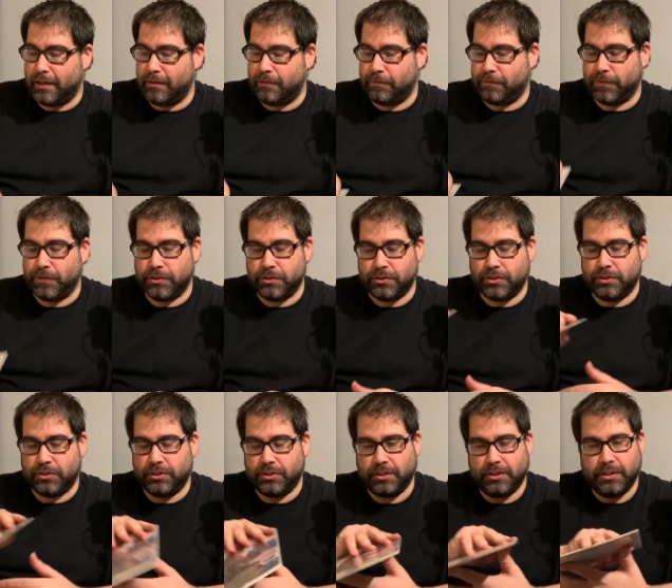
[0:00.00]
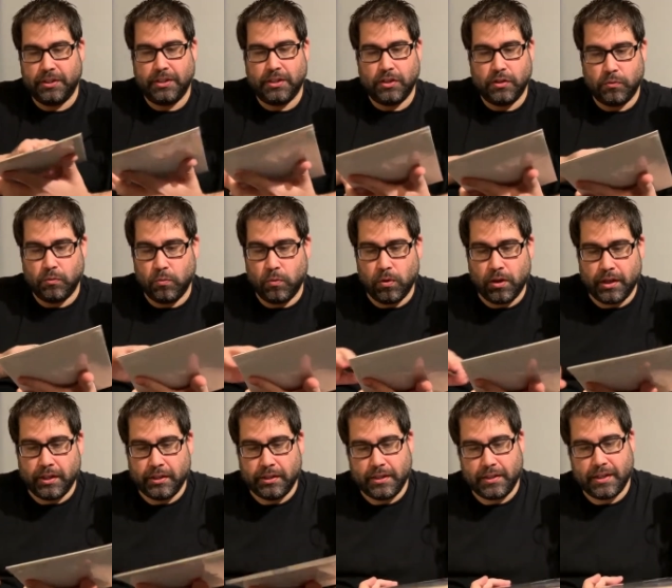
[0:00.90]
First
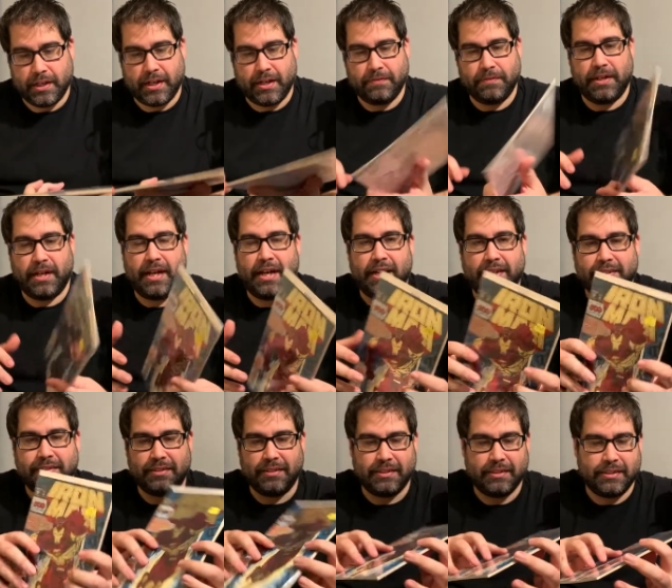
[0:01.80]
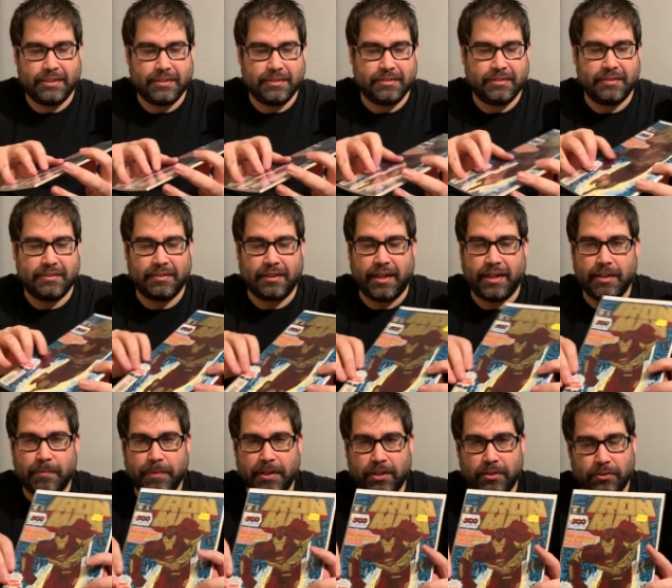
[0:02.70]
one that I've got is this Iron
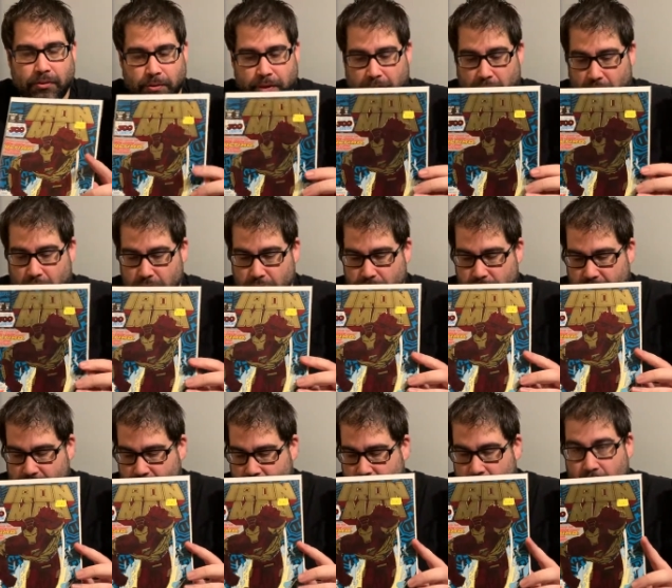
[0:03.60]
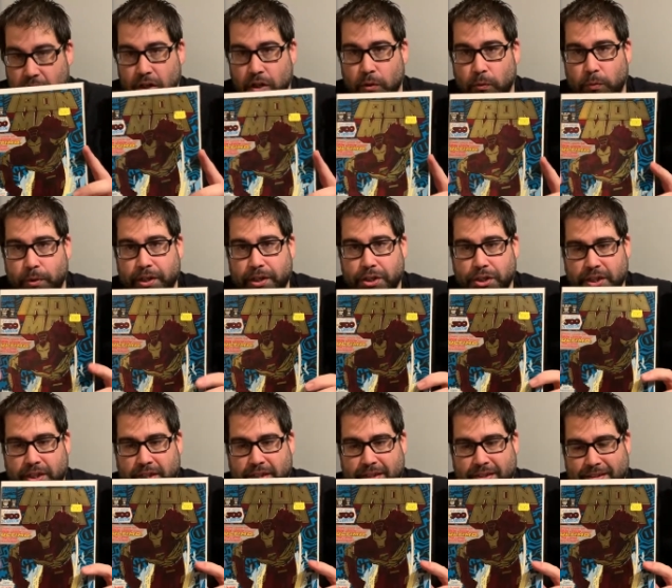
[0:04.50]
Man 300, which
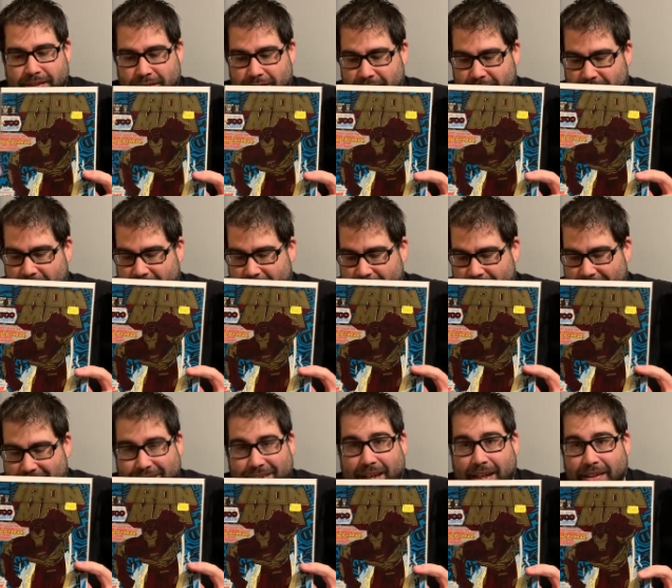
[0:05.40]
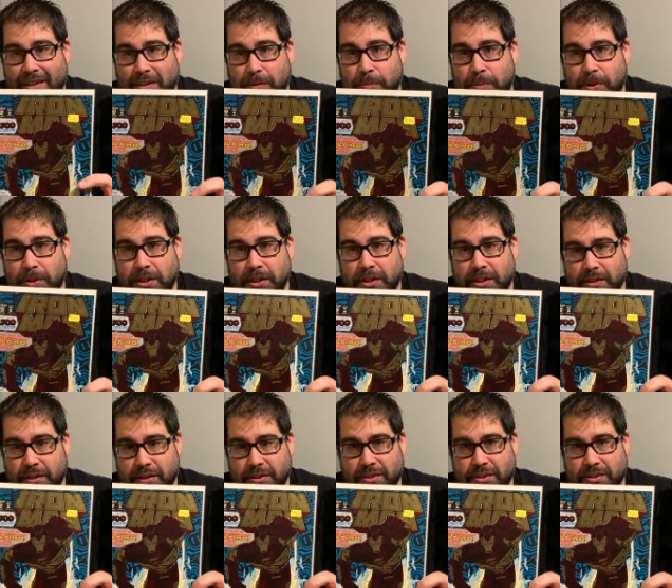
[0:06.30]
is a solid book.
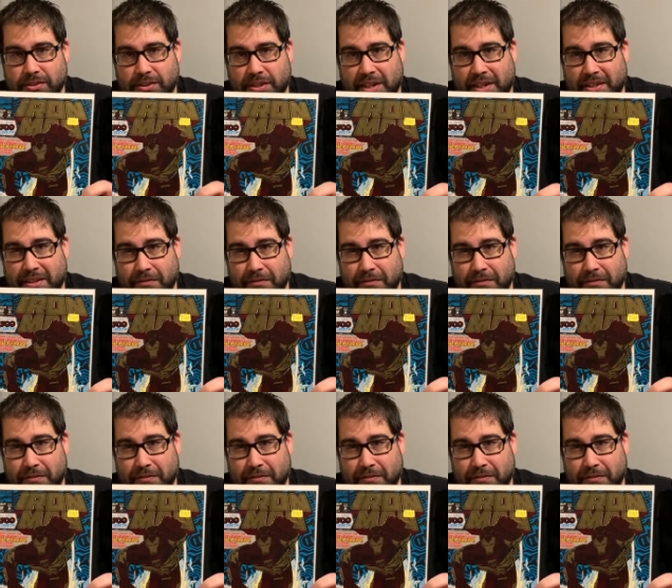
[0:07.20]
This is like the